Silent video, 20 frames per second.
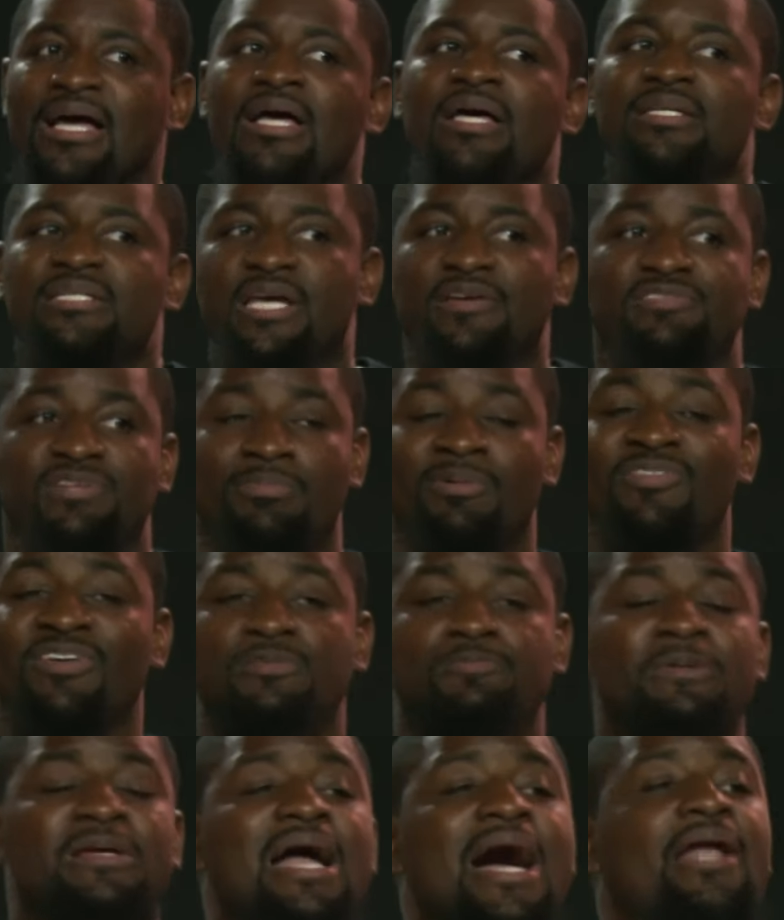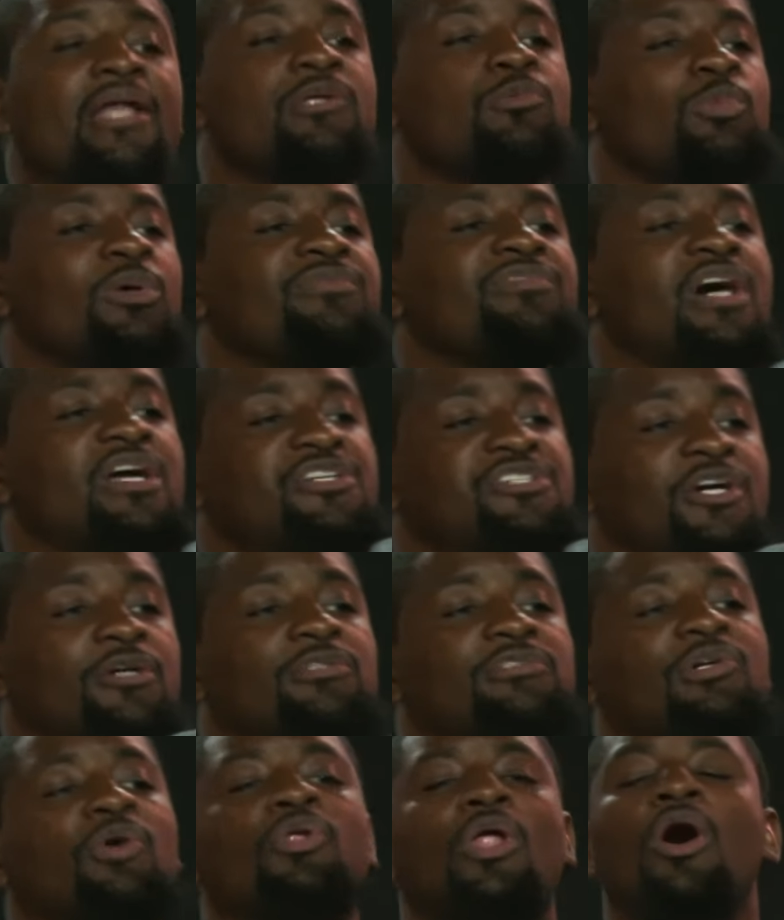See, if some of us be honest, we've done church
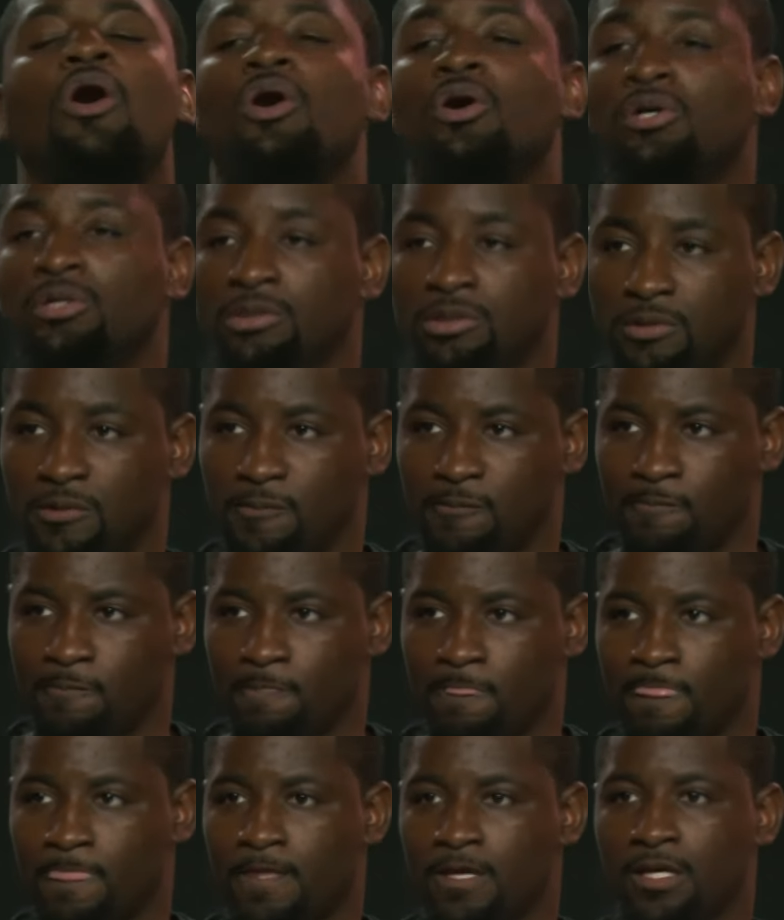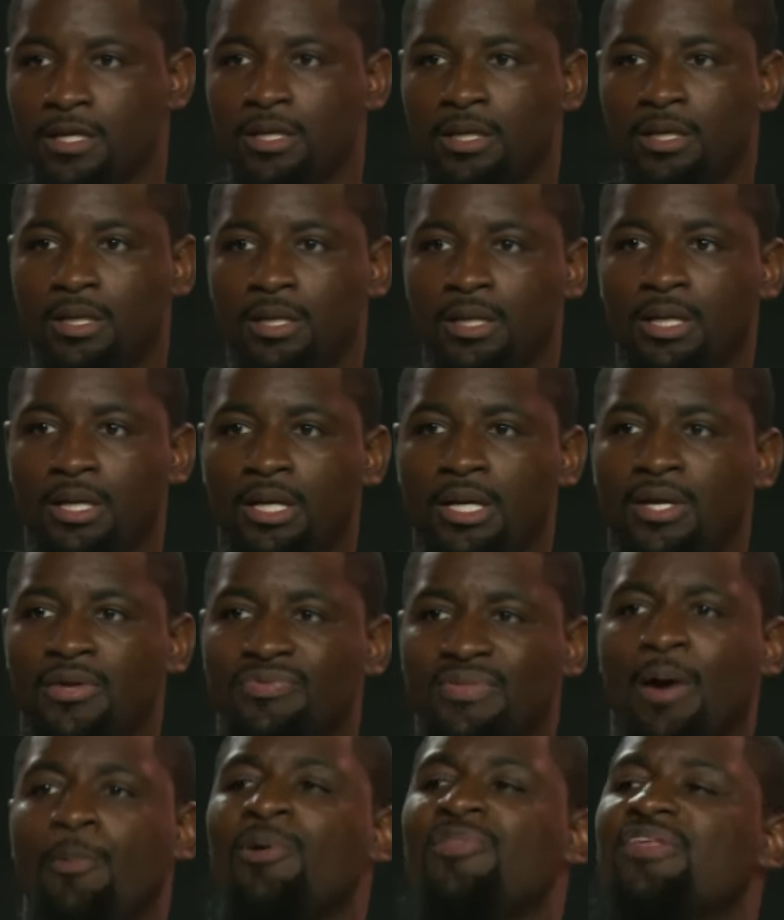so long
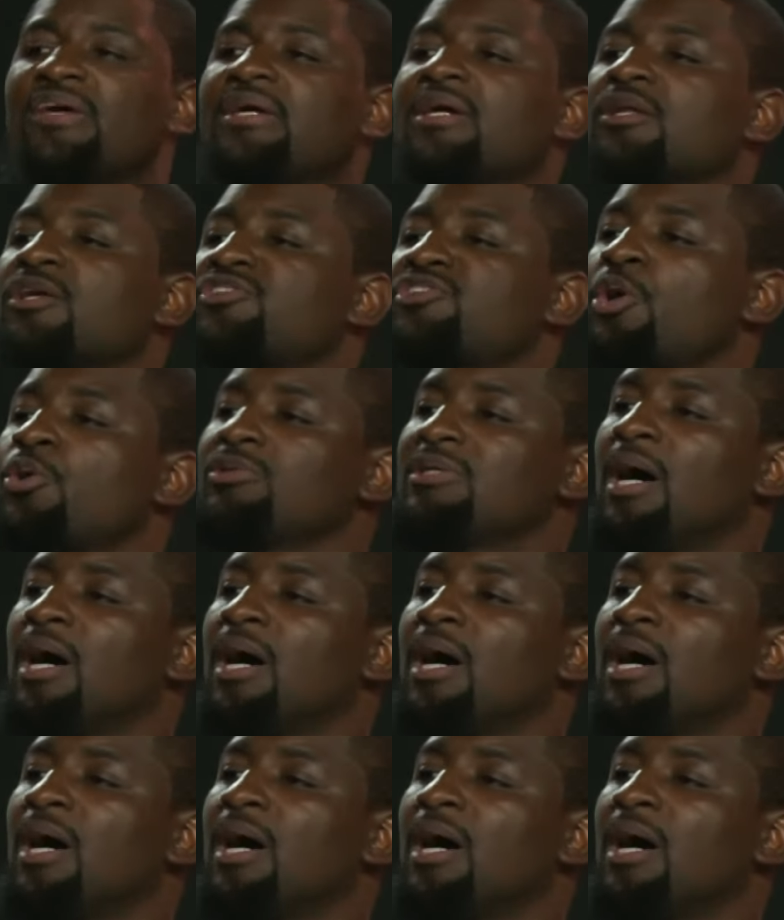that when the healer shows